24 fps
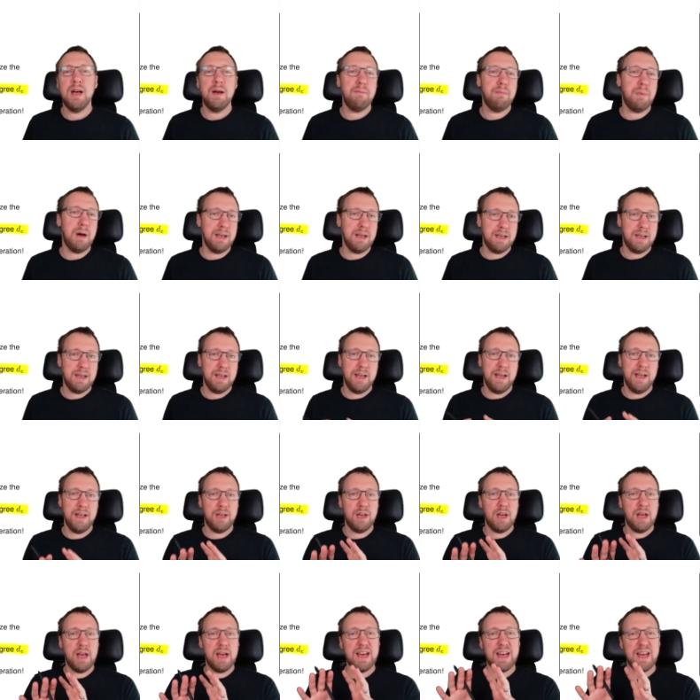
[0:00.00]
but it
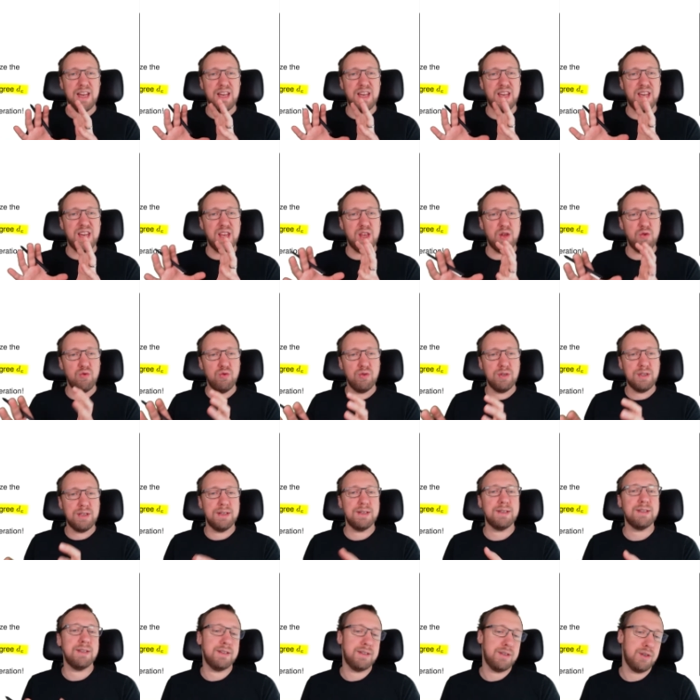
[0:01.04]
reduces
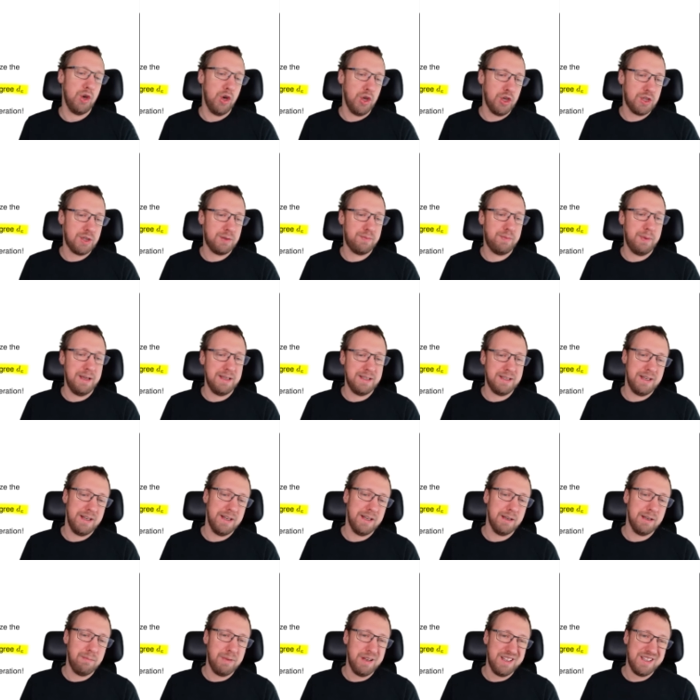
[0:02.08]
the search space a
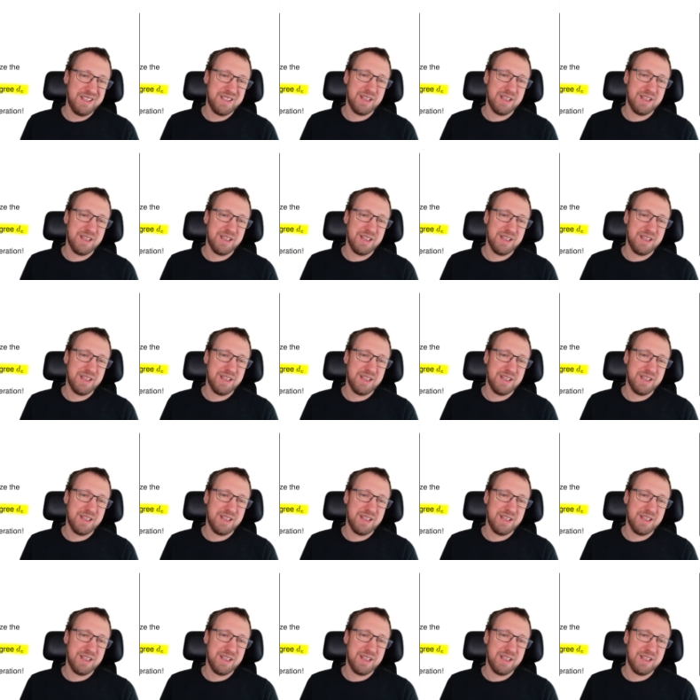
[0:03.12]
little bit,